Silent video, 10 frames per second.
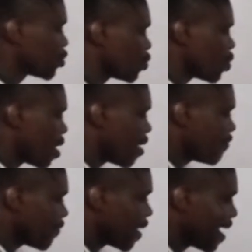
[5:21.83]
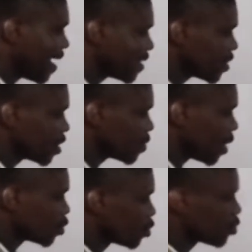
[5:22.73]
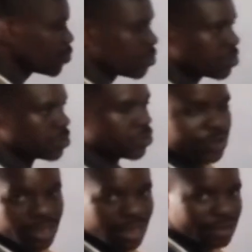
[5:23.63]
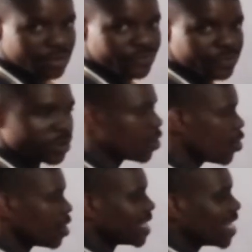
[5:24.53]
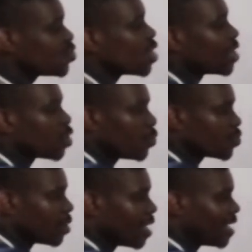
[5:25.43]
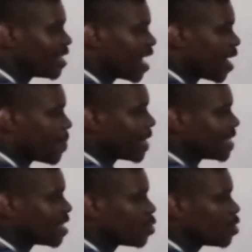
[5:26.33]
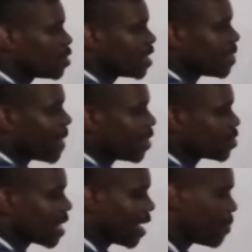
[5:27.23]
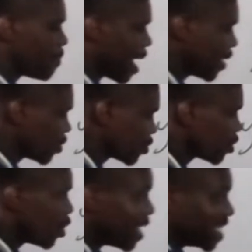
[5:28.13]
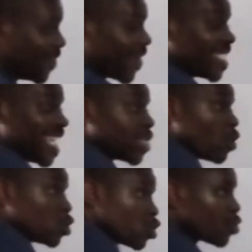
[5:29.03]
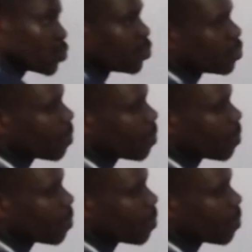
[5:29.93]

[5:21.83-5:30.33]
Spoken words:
12x raised to 2. This is that. That is, you are done with for here. Again, what is this? There's a minus sign here, minus. Differentiate this on 2.